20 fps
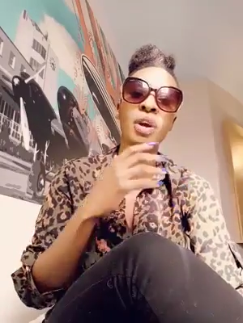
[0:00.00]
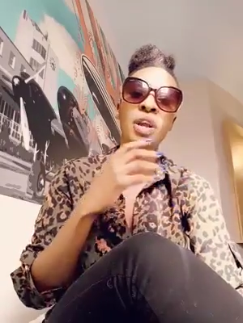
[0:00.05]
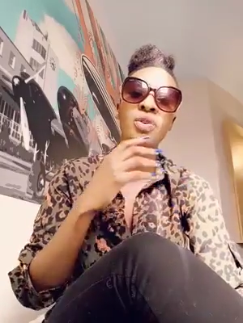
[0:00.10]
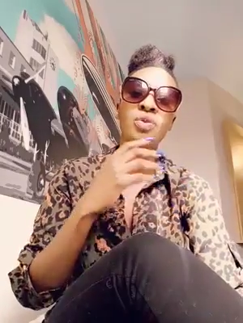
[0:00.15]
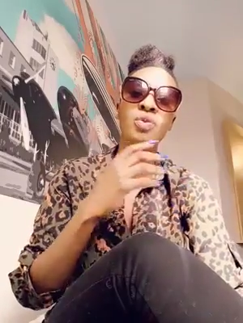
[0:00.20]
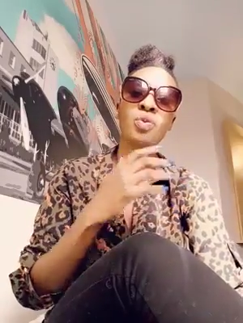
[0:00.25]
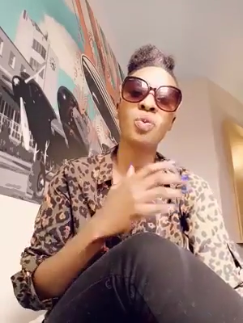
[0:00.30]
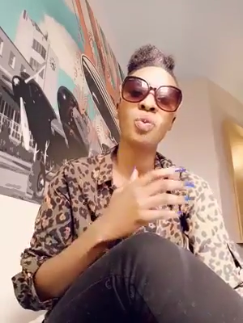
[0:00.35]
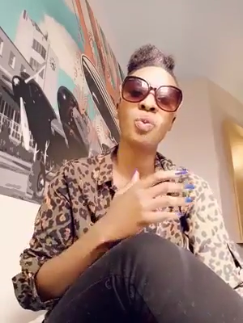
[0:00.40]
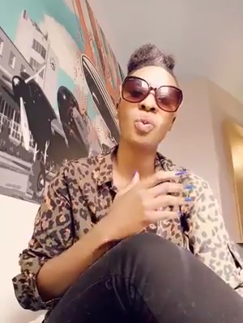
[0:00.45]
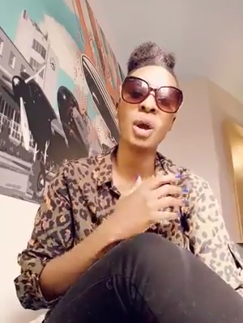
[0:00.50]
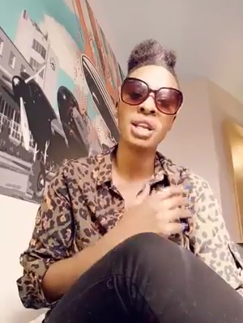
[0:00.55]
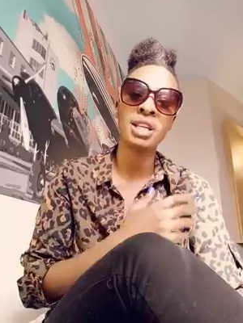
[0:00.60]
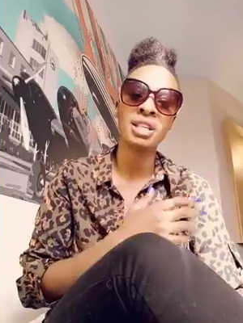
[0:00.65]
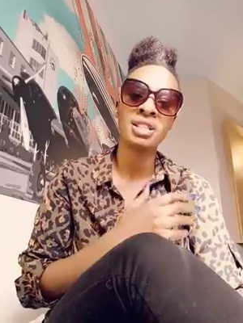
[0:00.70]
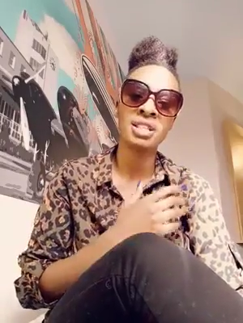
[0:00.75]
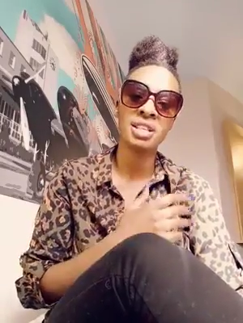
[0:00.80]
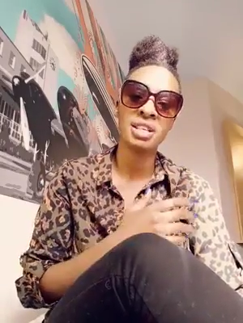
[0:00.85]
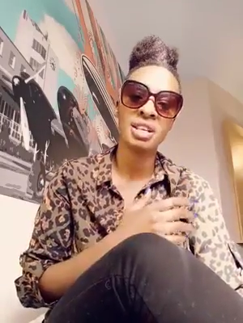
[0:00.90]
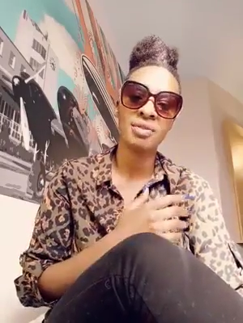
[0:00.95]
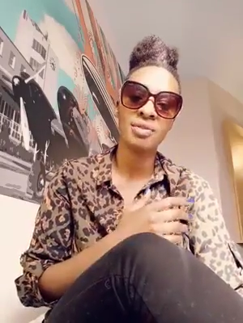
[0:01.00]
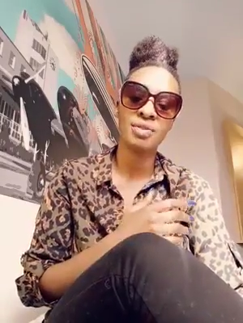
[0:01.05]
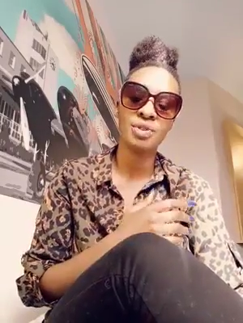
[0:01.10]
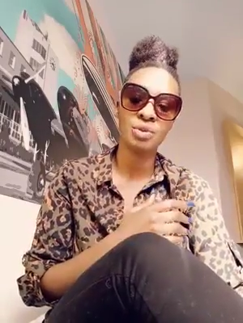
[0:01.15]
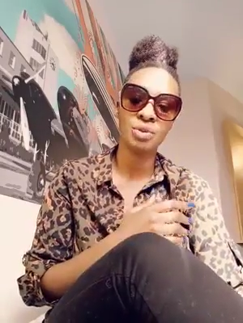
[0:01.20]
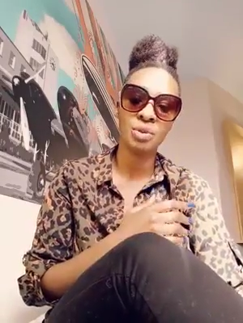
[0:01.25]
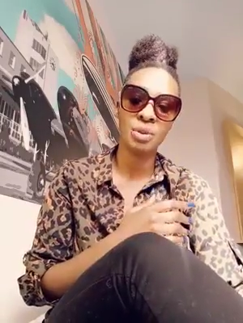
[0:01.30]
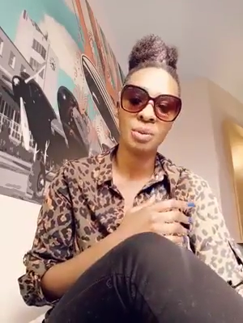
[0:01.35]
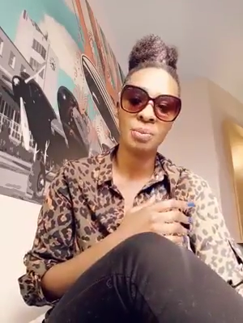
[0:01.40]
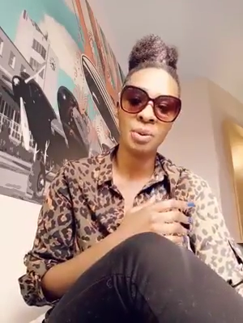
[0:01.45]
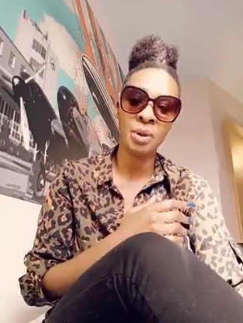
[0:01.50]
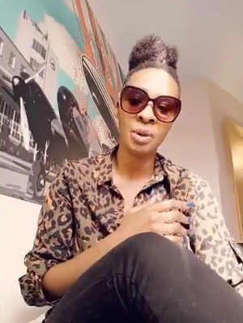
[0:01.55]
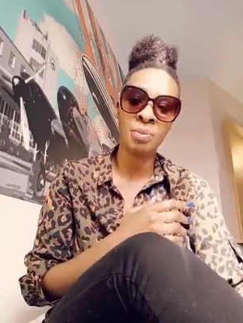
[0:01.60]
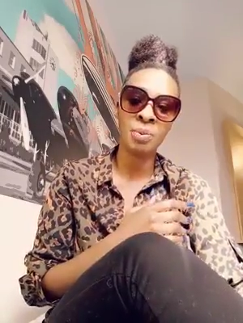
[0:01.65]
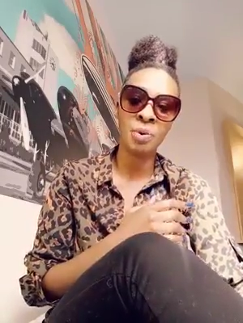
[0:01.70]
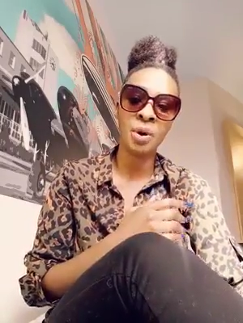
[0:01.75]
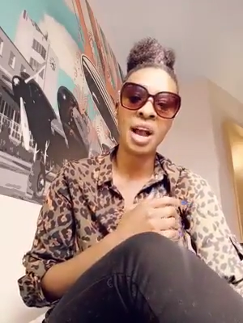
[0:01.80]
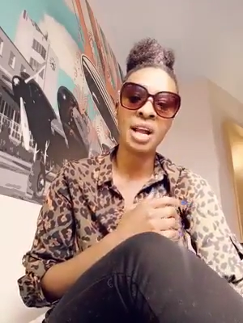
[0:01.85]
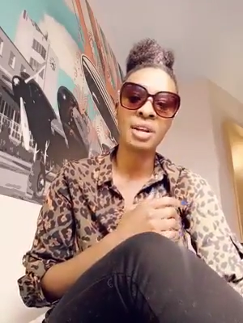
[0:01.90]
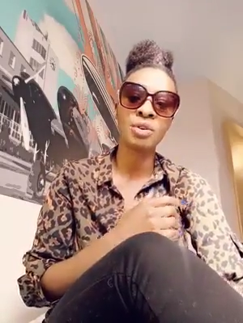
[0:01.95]
and when to give it to the
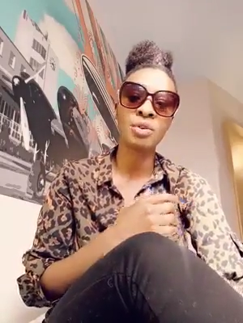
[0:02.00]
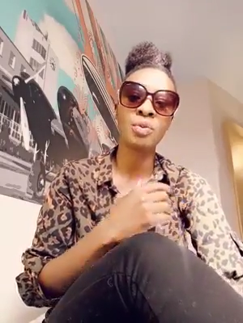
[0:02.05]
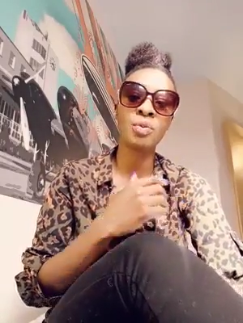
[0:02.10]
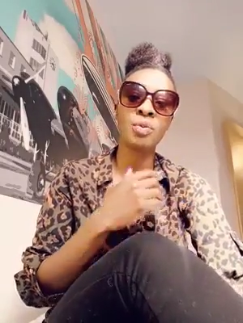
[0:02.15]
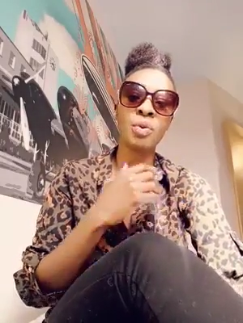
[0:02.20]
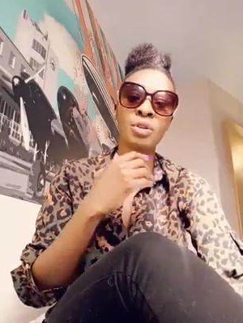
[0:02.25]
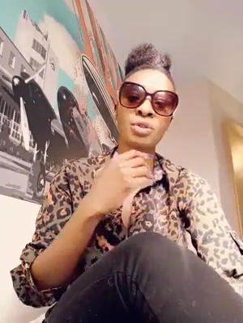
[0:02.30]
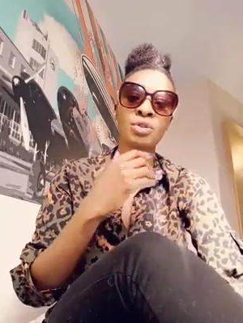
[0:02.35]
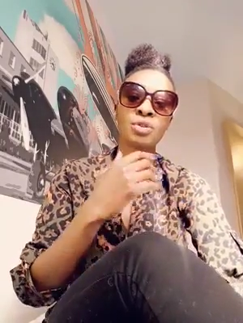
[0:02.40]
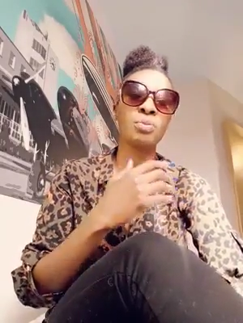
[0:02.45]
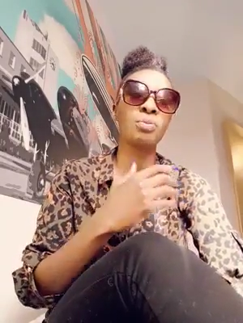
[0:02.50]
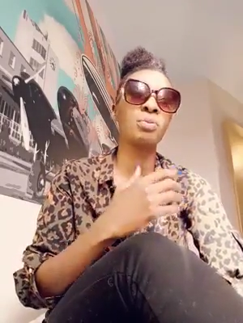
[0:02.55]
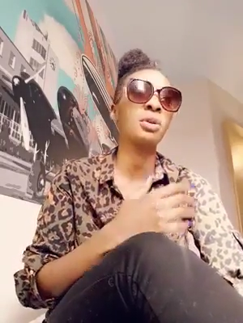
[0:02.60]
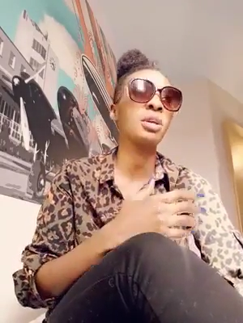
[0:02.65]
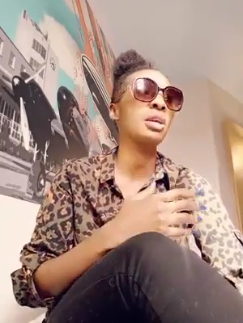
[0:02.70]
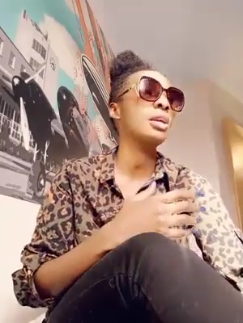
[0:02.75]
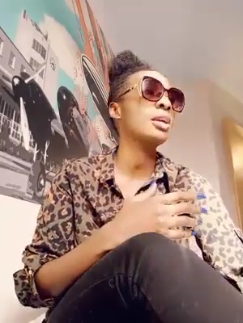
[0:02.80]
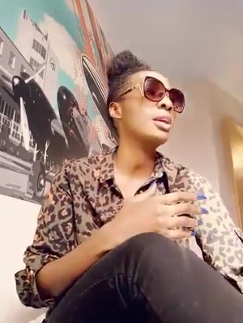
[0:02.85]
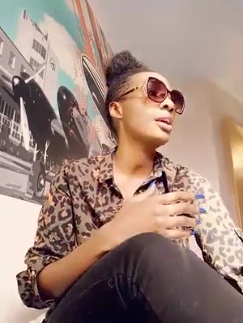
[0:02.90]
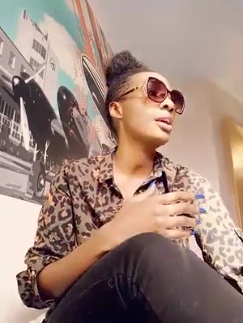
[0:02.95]
people. I don't want to be,